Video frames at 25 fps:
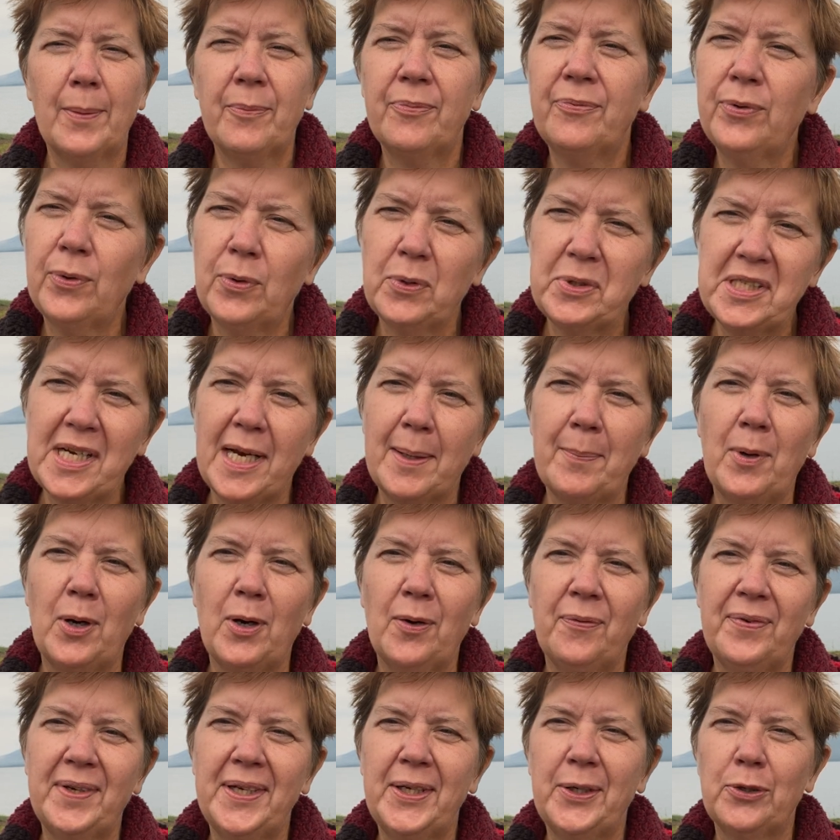full-time
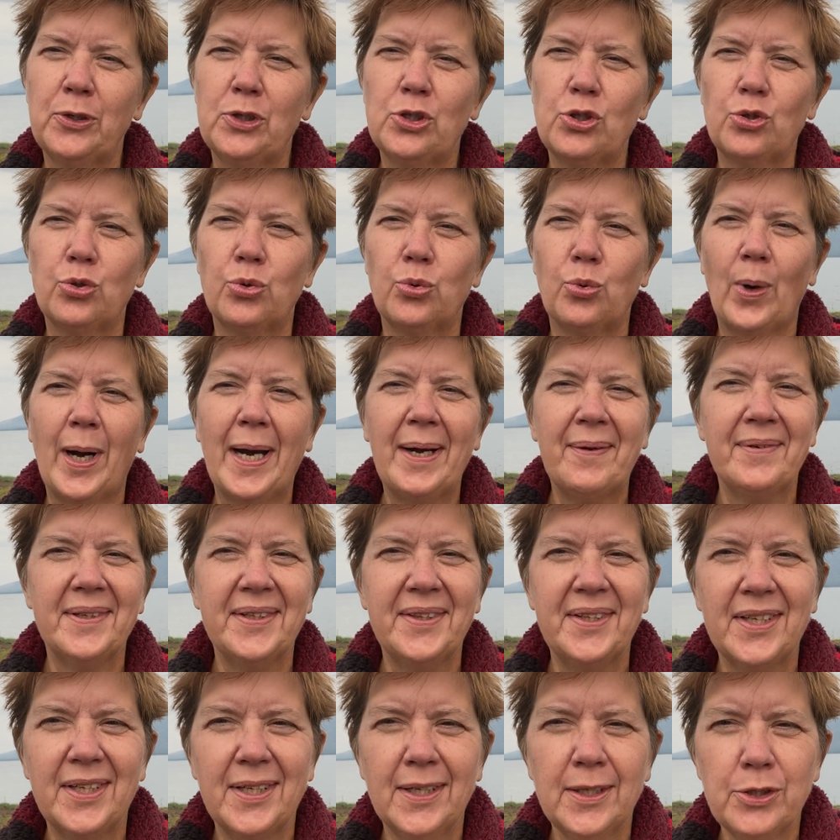RVer traveling
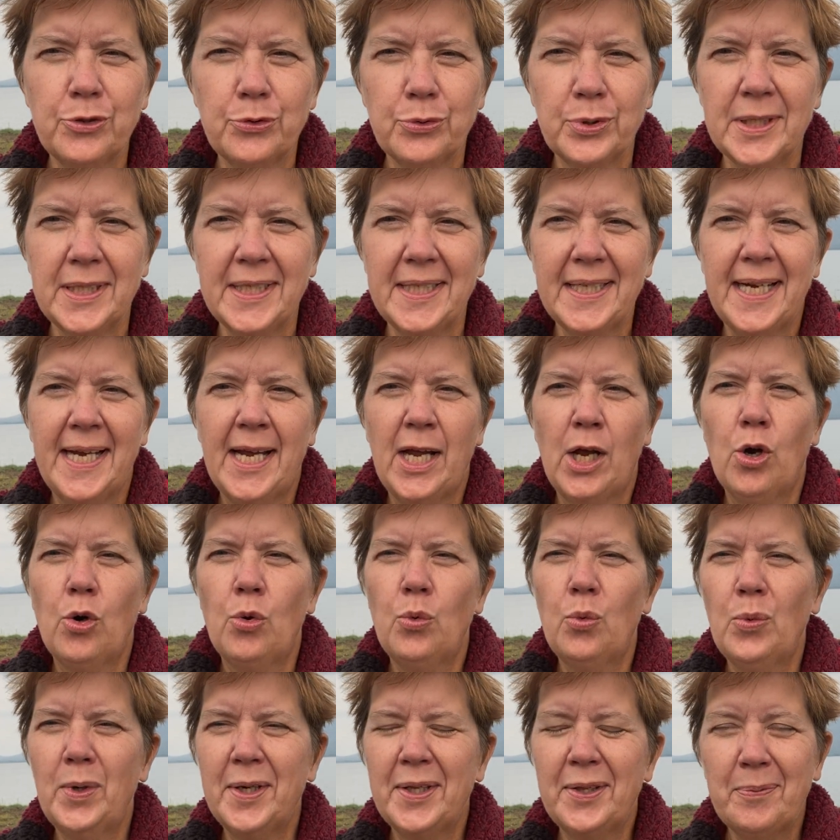the country
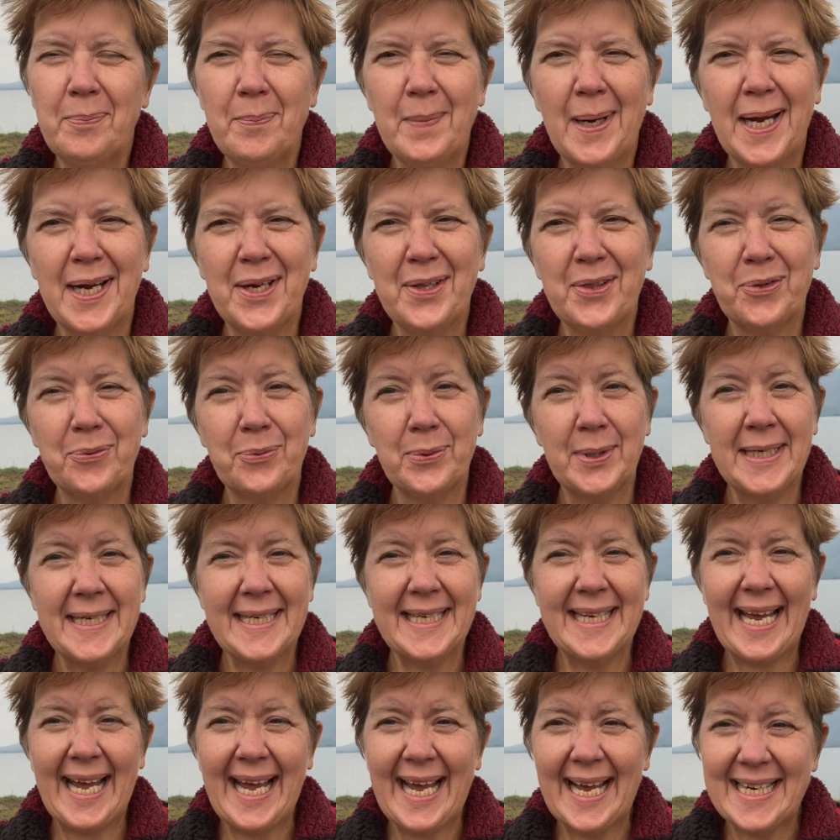with my 3
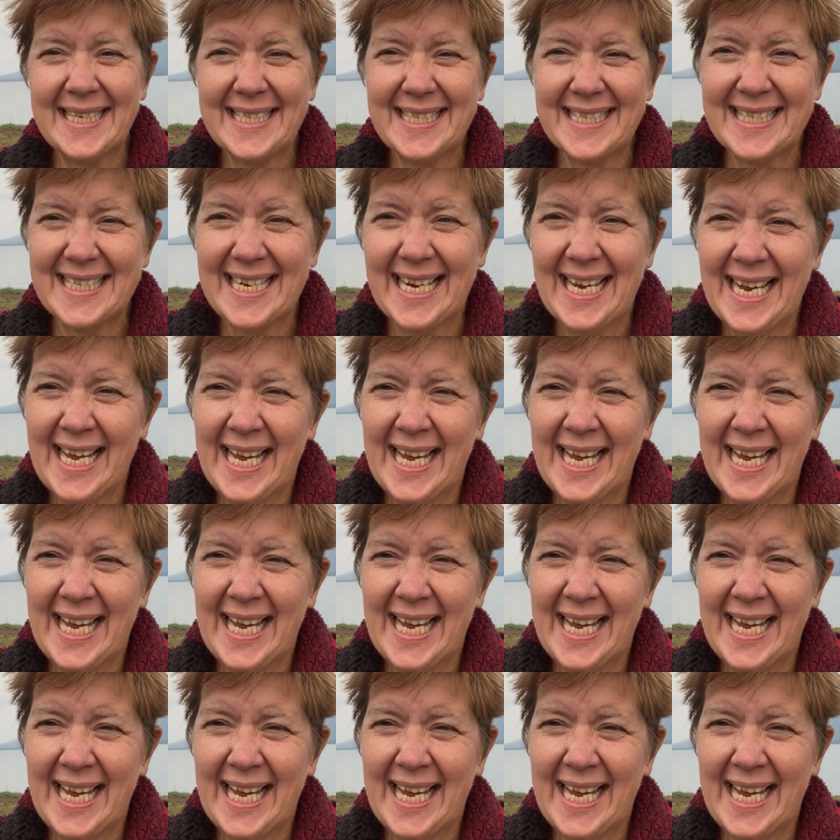cats.